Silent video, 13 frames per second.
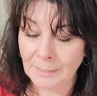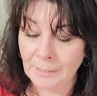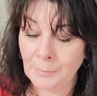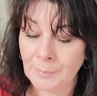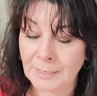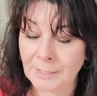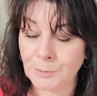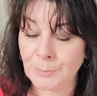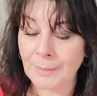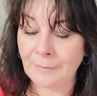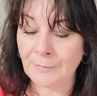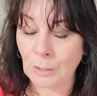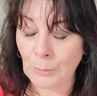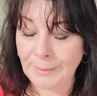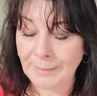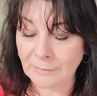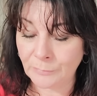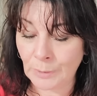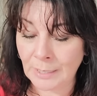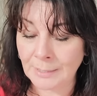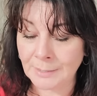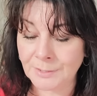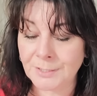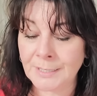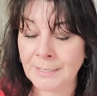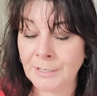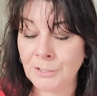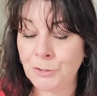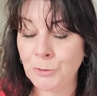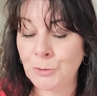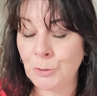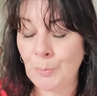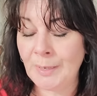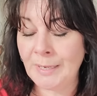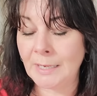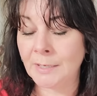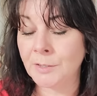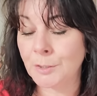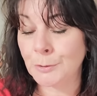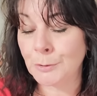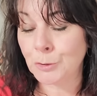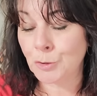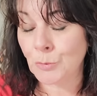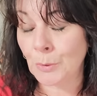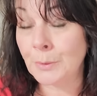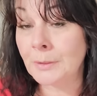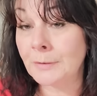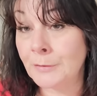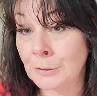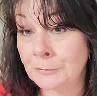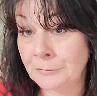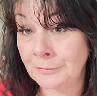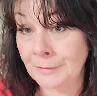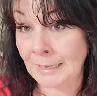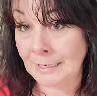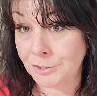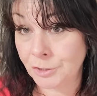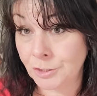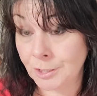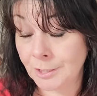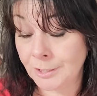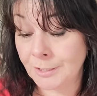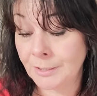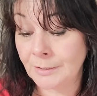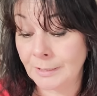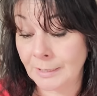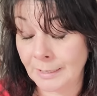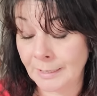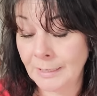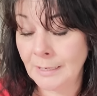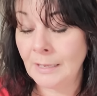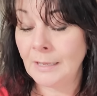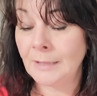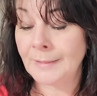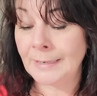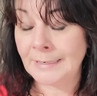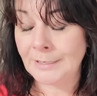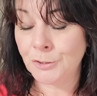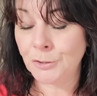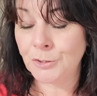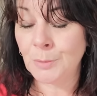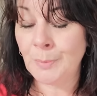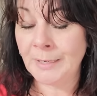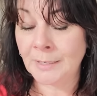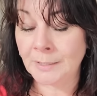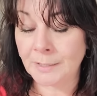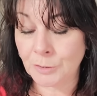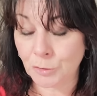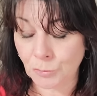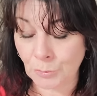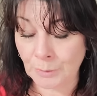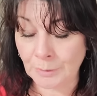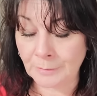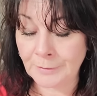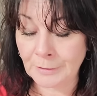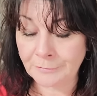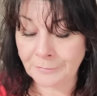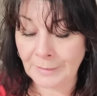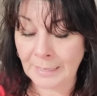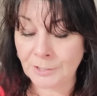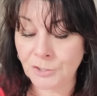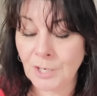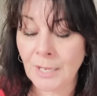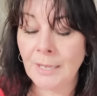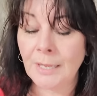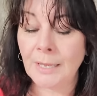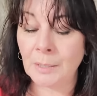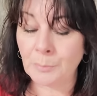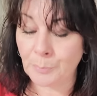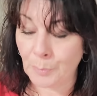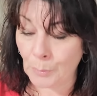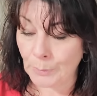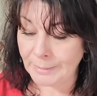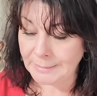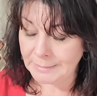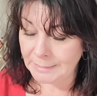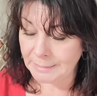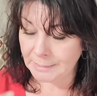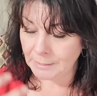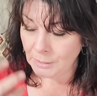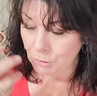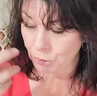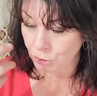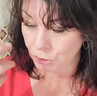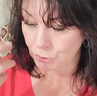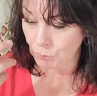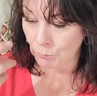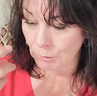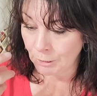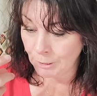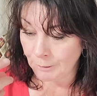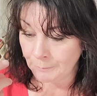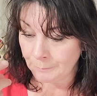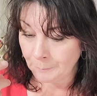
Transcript: Because we have the Queen of Wands. They need you to be in control of your flesh, okay? They need you to be in control of your flesh and pointing your